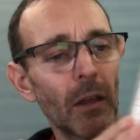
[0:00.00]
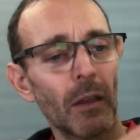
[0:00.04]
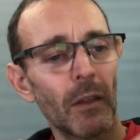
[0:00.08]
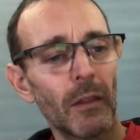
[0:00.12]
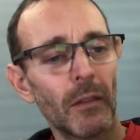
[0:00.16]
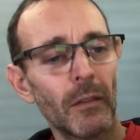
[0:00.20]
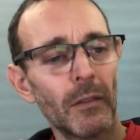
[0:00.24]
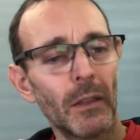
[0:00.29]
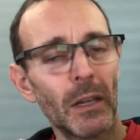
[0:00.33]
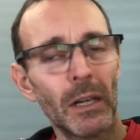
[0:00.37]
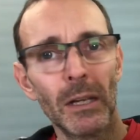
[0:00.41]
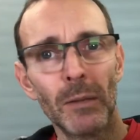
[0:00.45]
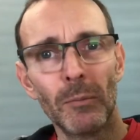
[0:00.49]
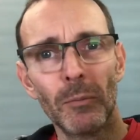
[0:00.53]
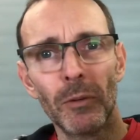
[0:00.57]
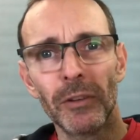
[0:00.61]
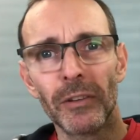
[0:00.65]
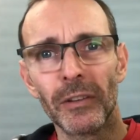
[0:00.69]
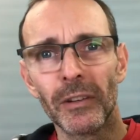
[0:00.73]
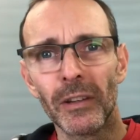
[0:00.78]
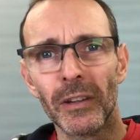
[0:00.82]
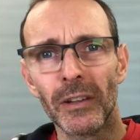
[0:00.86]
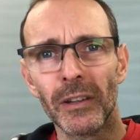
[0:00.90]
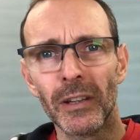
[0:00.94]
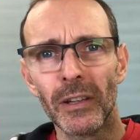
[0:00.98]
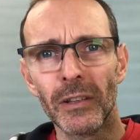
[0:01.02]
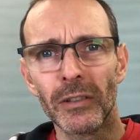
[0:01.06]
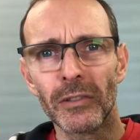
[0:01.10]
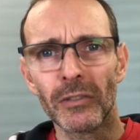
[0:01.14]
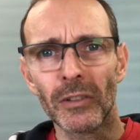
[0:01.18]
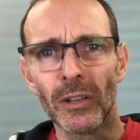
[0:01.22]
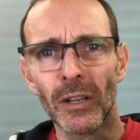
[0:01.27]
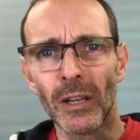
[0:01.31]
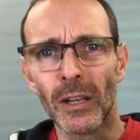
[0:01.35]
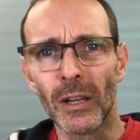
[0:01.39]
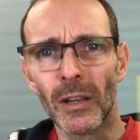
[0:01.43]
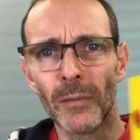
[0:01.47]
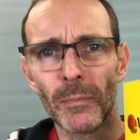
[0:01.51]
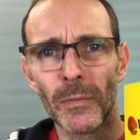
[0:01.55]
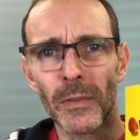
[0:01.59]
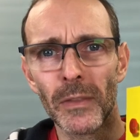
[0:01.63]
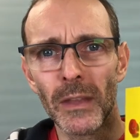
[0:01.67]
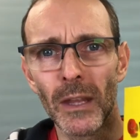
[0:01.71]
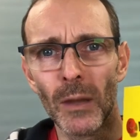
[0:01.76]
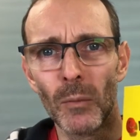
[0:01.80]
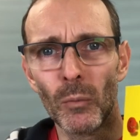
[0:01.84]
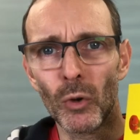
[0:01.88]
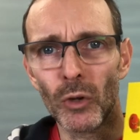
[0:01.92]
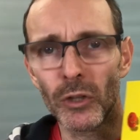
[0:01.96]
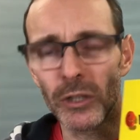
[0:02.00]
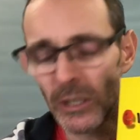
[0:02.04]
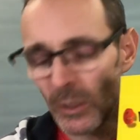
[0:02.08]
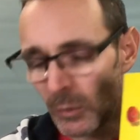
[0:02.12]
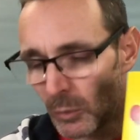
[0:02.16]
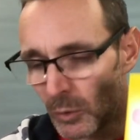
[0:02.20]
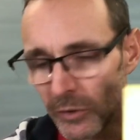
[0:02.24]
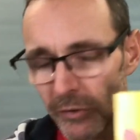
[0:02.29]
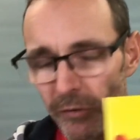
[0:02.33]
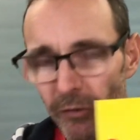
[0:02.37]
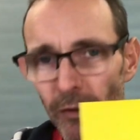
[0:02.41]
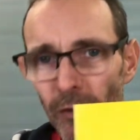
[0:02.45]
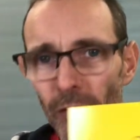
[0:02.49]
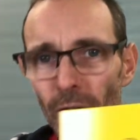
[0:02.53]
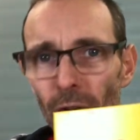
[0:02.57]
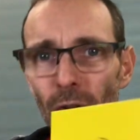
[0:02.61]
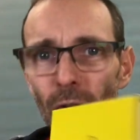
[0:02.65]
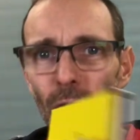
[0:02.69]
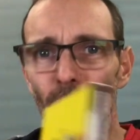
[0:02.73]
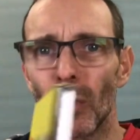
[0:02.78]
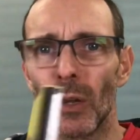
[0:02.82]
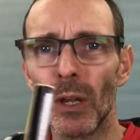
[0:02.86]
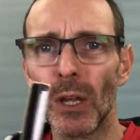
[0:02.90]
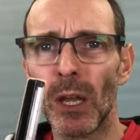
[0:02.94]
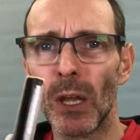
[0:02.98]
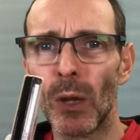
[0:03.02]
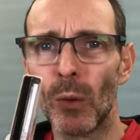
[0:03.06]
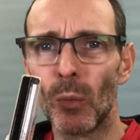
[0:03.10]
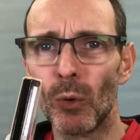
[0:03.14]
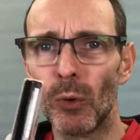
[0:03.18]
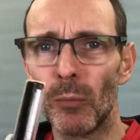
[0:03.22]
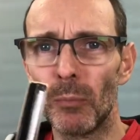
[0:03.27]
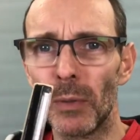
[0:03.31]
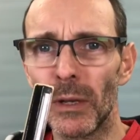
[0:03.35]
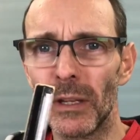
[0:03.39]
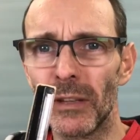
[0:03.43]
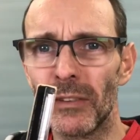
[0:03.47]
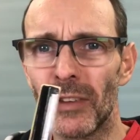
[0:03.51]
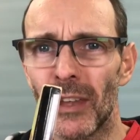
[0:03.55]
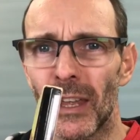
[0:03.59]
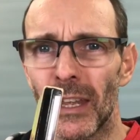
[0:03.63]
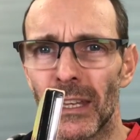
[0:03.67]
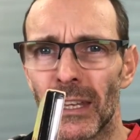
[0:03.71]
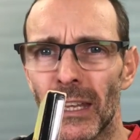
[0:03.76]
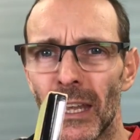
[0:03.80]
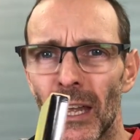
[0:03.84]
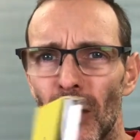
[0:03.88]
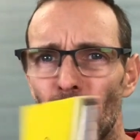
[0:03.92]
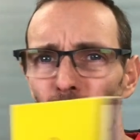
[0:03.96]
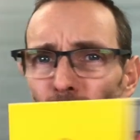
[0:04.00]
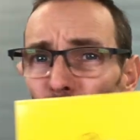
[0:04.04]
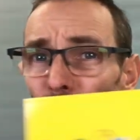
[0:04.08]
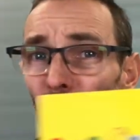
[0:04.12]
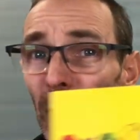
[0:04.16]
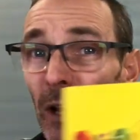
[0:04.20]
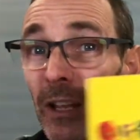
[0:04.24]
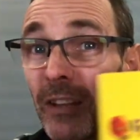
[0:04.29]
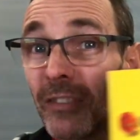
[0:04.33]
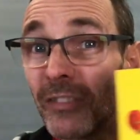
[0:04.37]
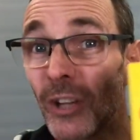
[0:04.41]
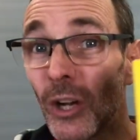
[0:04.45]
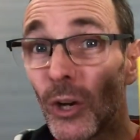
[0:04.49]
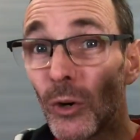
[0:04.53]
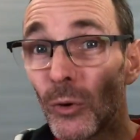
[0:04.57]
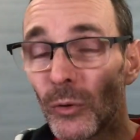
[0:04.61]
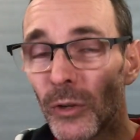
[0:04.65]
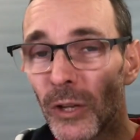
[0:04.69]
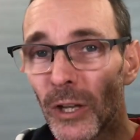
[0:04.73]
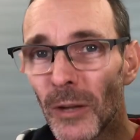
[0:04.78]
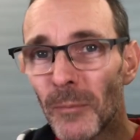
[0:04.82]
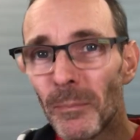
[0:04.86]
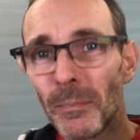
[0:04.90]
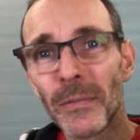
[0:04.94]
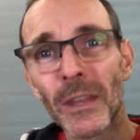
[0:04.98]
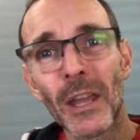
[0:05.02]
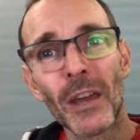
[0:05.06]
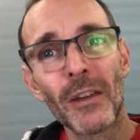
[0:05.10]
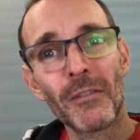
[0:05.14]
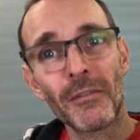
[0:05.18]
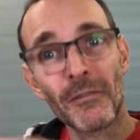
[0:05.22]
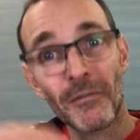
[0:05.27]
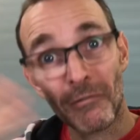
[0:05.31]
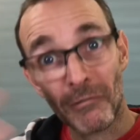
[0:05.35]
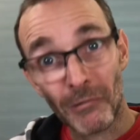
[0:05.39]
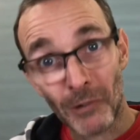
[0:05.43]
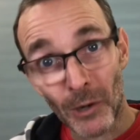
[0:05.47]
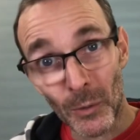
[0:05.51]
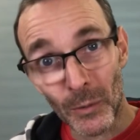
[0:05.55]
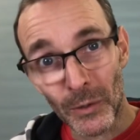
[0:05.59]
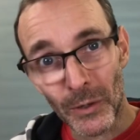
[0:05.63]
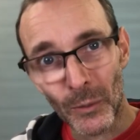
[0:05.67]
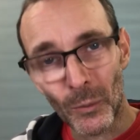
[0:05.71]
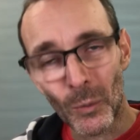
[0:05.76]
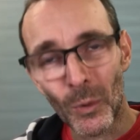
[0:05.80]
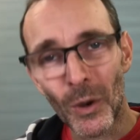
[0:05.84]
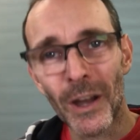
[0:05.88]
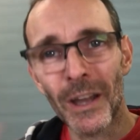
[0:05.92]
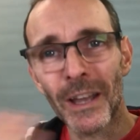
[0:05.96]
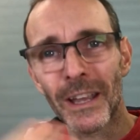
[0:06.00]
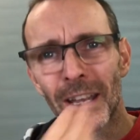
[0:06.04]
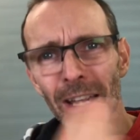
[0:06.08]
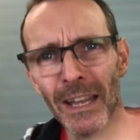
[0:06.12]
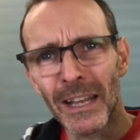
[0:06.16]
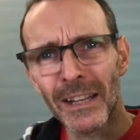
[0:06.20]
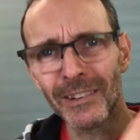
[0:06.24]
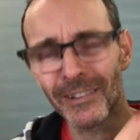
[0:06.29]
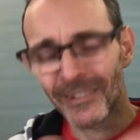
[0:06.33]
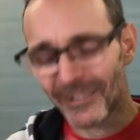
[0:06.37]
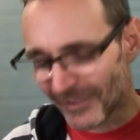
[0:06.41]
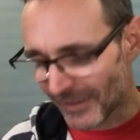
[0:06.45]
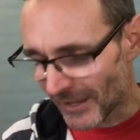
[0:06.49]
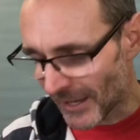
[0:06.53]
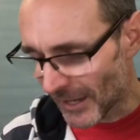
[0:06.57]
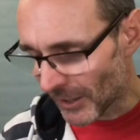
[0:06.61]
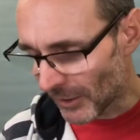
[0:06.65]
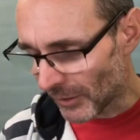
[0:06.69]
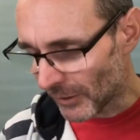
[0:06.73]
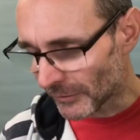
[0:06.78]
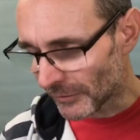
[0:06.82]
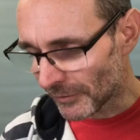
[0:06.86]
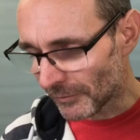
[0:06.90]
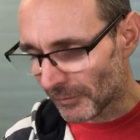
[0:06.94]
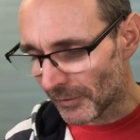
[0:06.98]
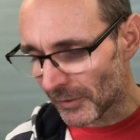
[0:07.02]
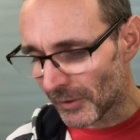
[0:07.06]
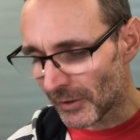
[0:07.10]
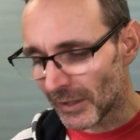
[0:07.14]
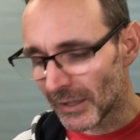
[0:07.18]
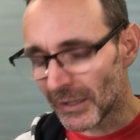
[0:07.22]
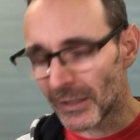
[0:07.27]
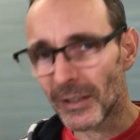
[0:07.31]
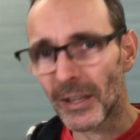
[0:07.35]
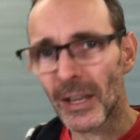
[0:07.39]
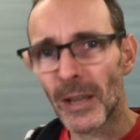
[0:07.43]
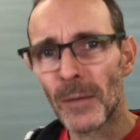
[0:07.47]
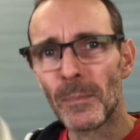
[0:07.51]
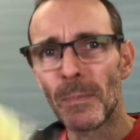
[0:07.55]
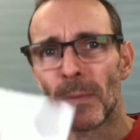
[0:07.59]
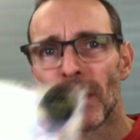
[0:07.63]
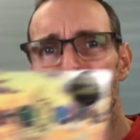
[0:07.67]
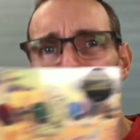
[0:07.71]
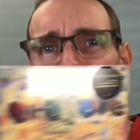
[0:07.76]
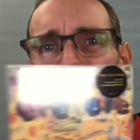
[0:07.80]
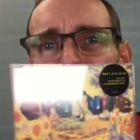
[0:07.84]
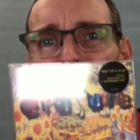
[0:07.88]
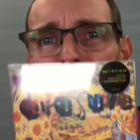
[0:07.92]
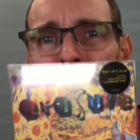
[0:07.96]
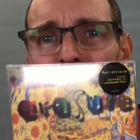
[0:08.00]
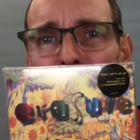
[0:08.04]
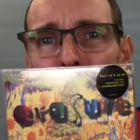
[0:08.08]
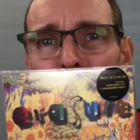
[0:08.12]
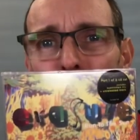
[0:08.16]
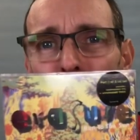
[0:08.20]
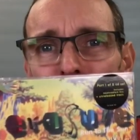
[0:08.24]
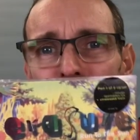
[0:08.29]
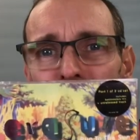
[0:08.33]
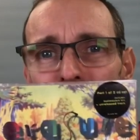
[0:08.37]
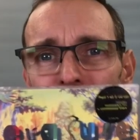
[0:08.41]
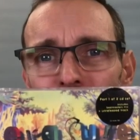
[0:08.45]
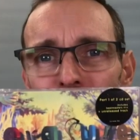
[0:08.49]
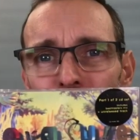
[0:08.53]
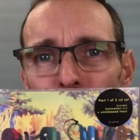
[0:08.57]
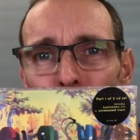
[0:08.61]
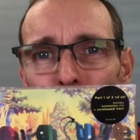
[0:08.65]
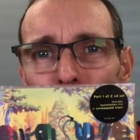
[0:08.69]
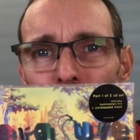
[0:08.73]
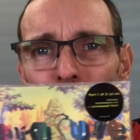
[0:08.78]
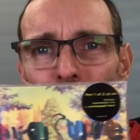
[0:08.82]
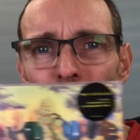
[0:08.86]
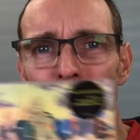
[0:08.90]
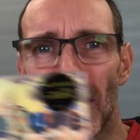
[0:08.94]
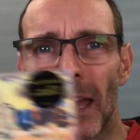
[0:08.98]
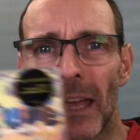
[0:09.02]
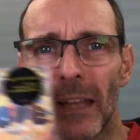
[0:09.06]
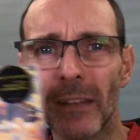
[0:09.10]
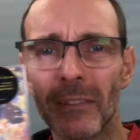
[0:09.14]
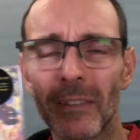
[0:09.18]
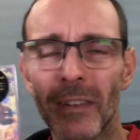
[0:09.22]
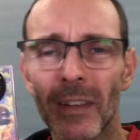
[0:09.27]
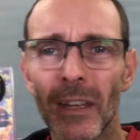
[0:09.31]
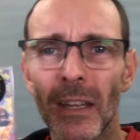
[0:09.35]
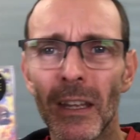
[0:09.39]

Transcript: the limited edition. And then what you would do would be take out the placeholder, throw it away, hence they're hard to find, and replace it with that.